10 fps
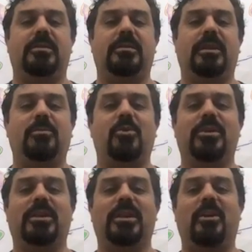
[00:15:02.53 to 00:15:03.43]
I'm
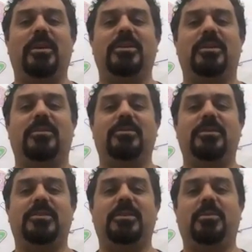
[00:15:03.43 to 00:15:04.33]
going to allow myself
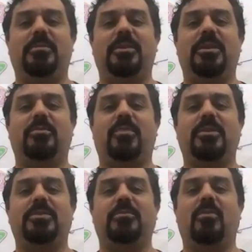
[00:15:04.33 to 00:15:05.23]
to simply be in the
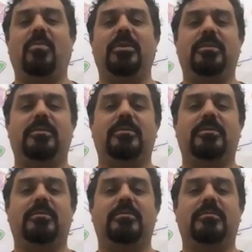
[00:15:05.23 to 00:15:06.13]
present moment
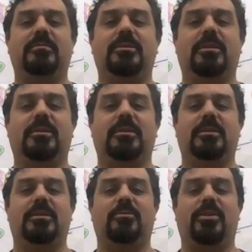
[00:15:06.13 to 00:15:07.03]

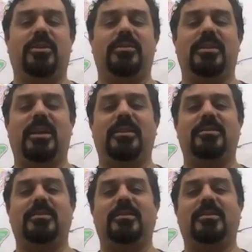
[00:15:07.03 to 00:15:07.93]
with this
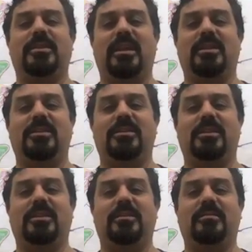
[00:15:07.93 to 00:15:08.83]
nice
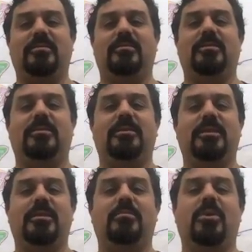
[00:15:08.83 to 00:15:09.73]
skeleton,
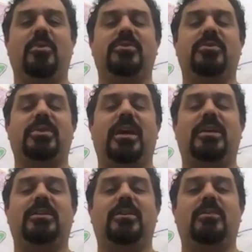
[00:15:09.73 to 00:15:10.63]
bones
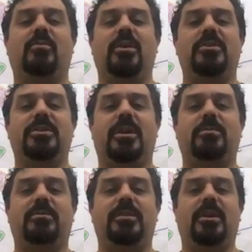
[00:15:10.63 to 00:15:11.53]
stacked one on
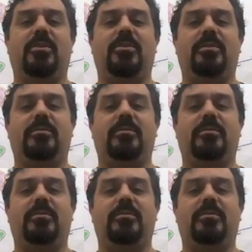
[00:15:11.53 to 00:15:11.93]
top of the other,